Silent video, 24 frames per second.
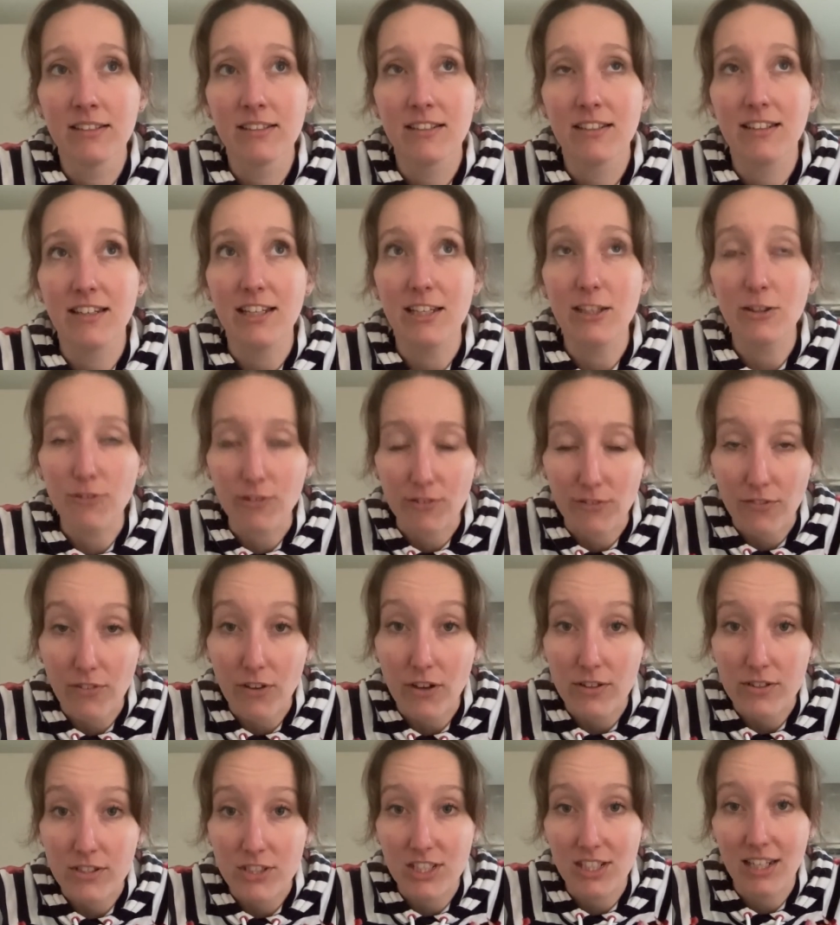neither of
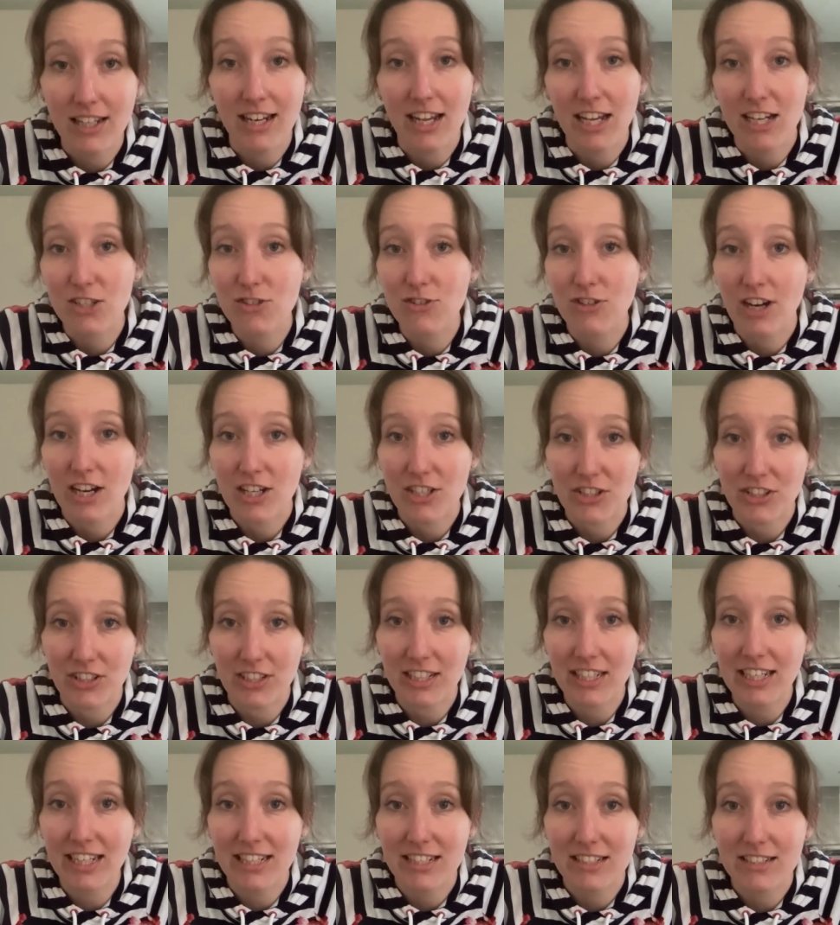those DNA extraction
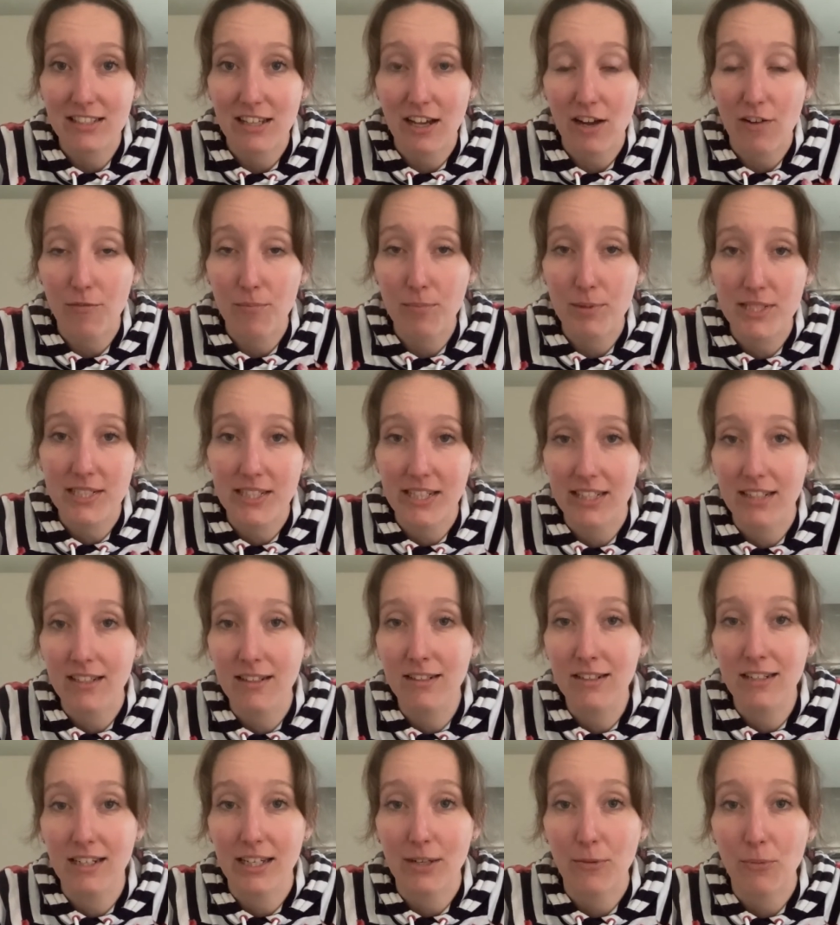kits have
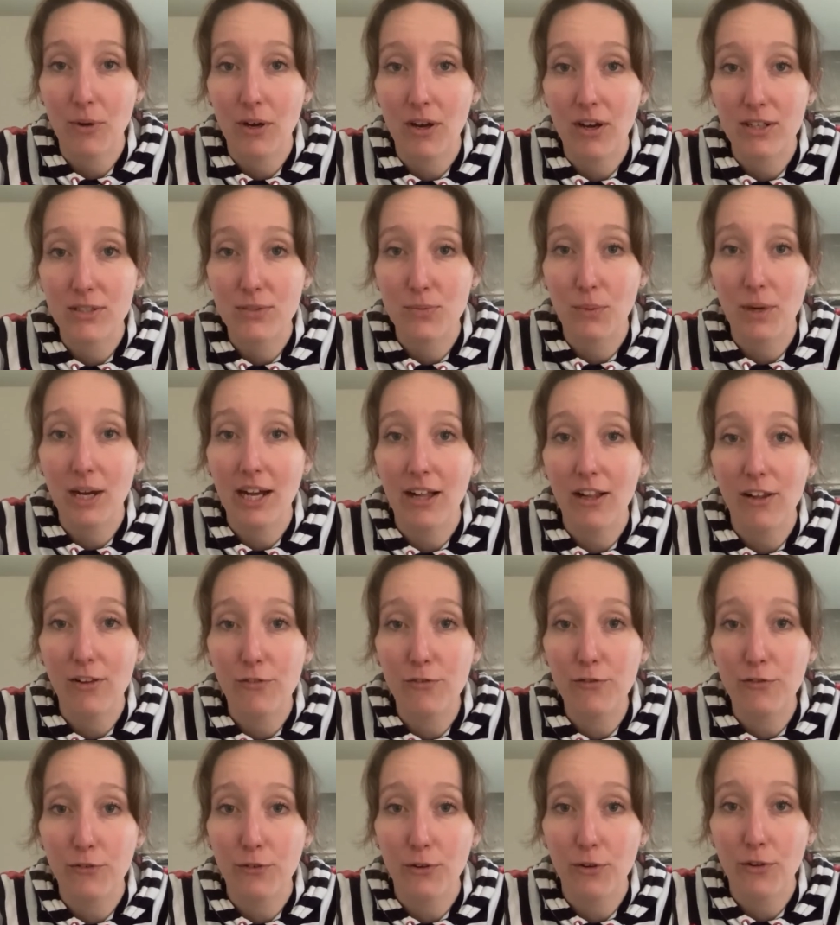particularly worked well
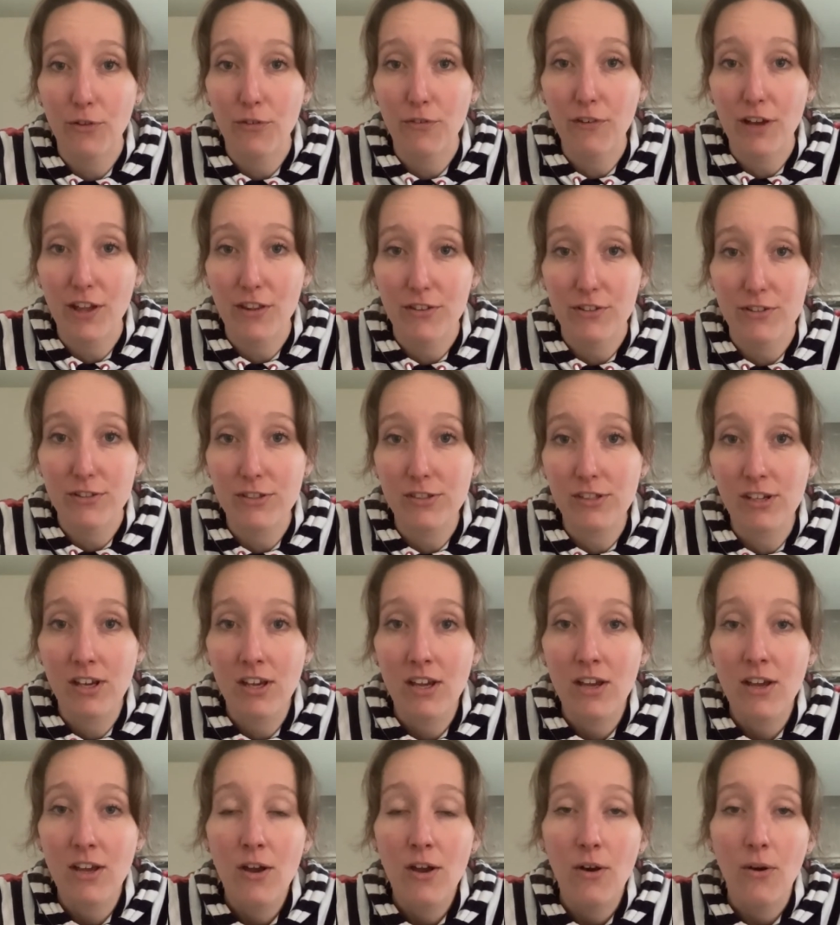for the feathers
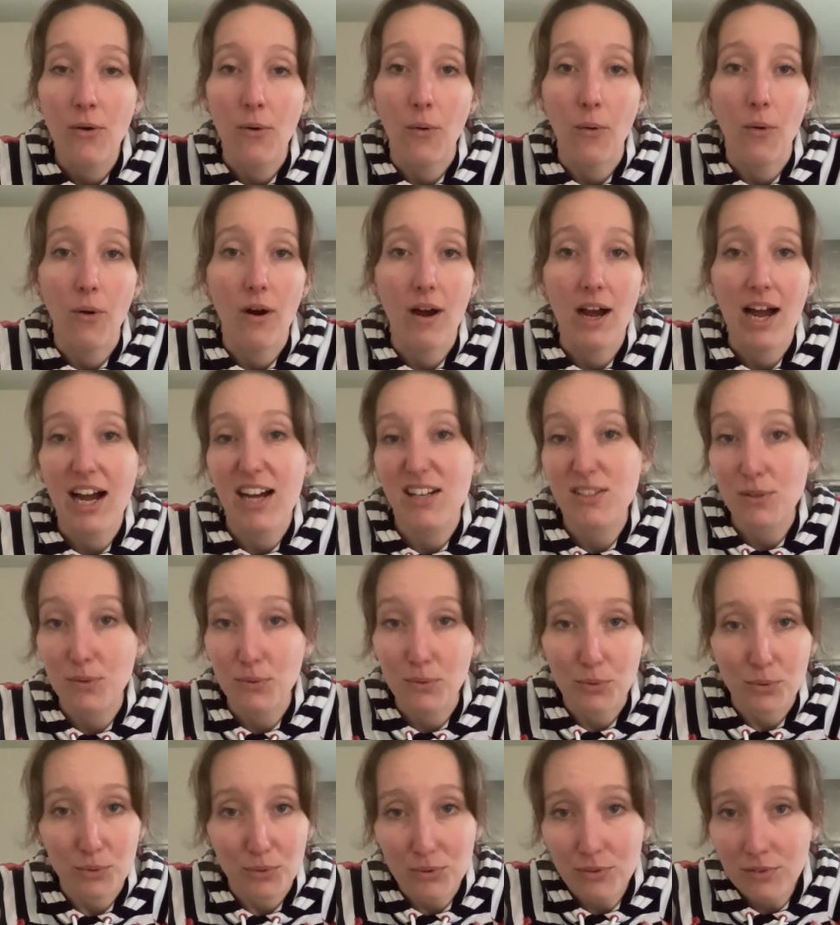or at
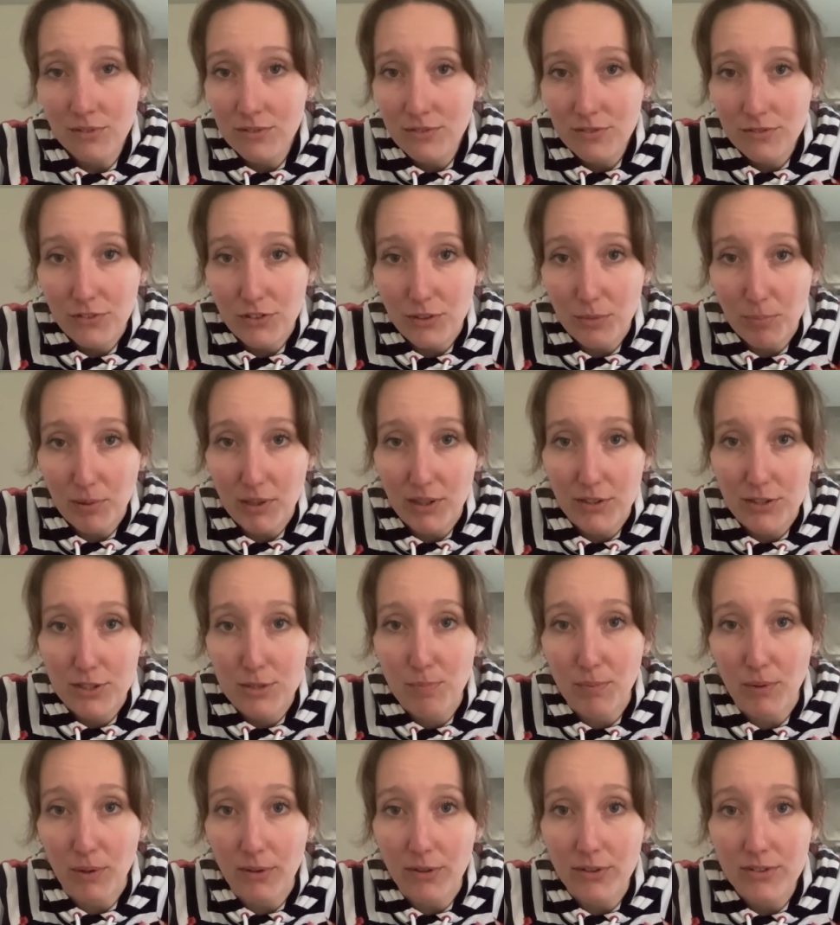all for the blood
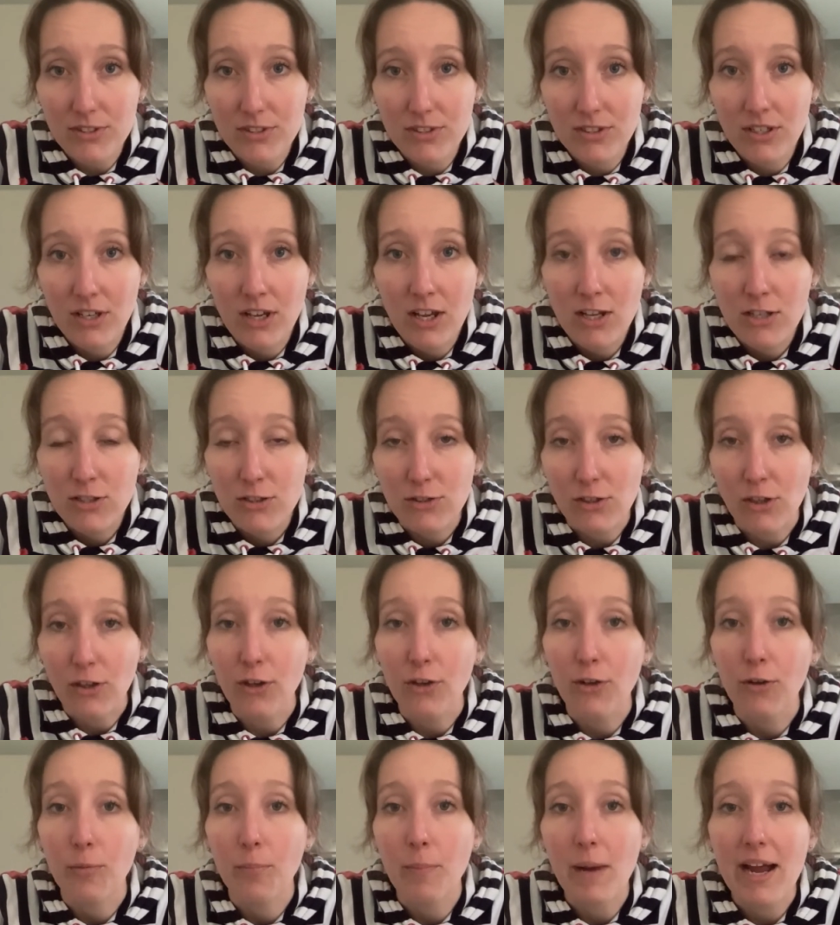spots,
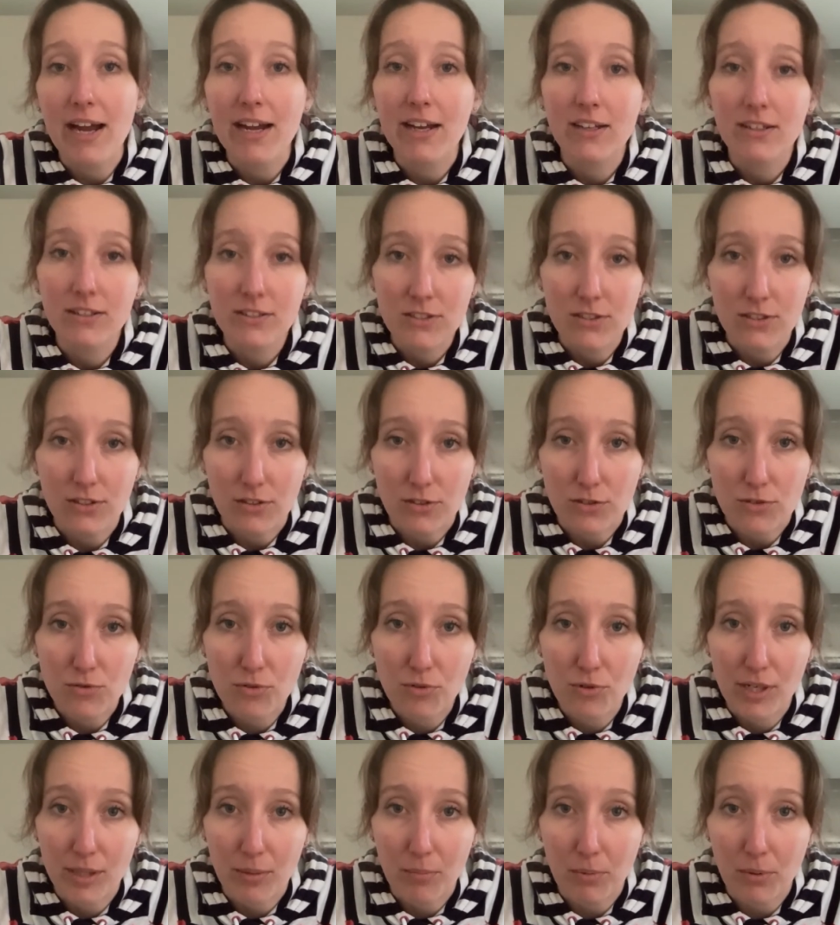so back to the
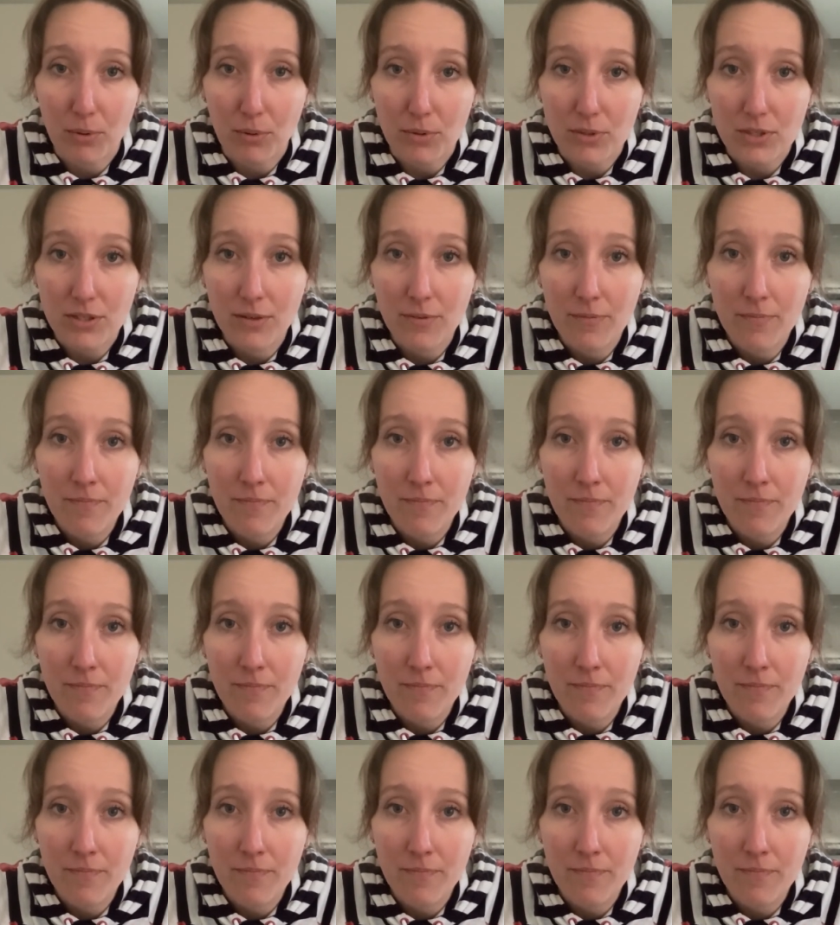drawing board.